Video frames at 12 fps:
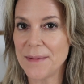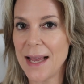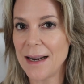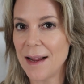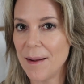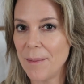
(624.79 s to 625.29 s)

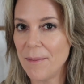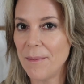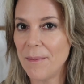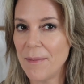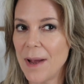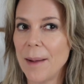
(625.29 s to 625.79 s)

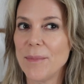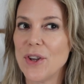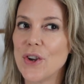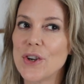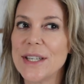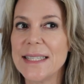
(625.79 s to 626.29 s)
and I'm
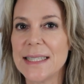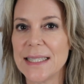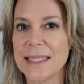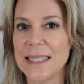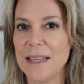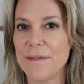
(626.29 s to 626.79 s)
curious to
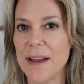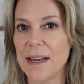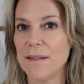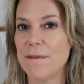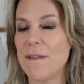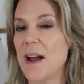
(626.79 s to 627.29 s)
see if I
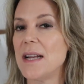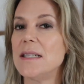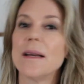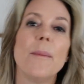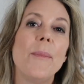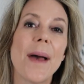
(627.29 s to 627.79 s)
can
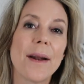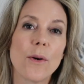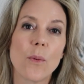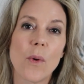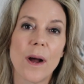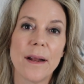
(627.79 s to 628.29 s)
find a
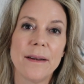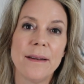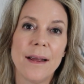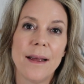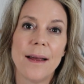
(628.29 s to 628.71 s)
better one